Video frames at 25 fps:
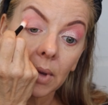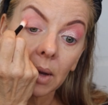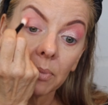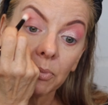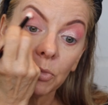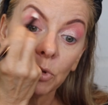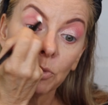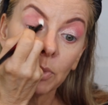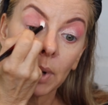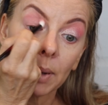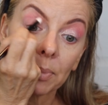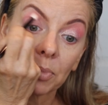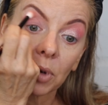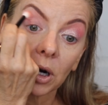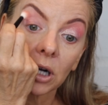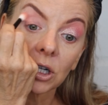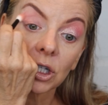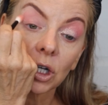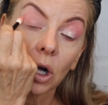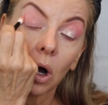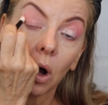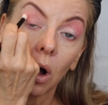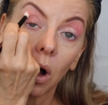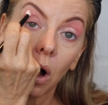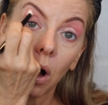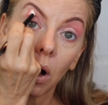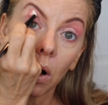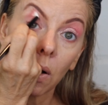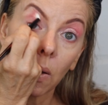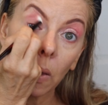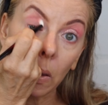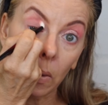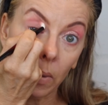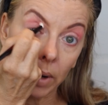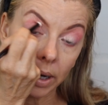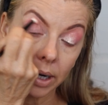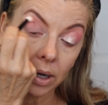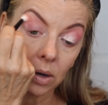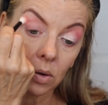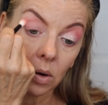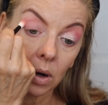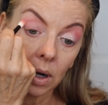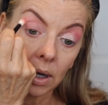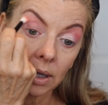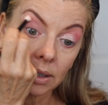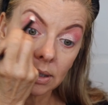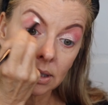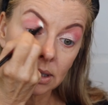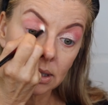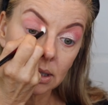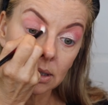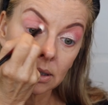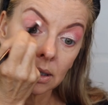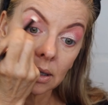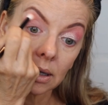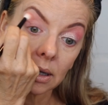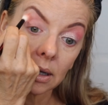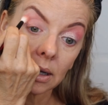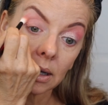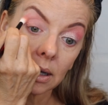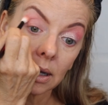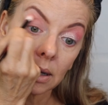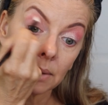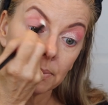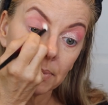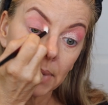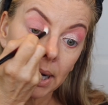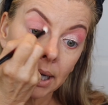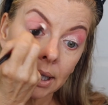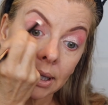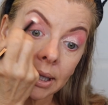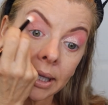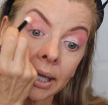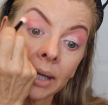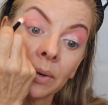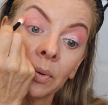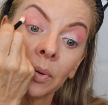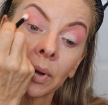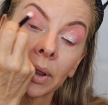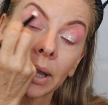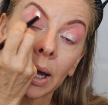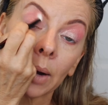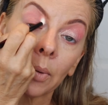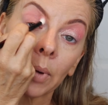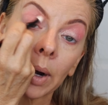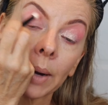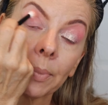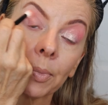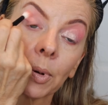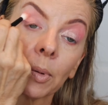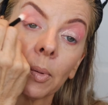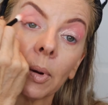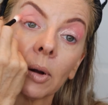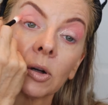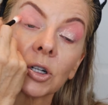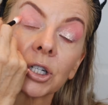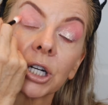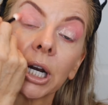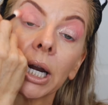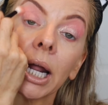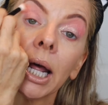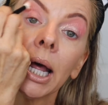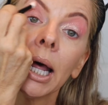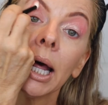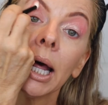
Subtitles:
brush all the way across my lid with that wiper motion.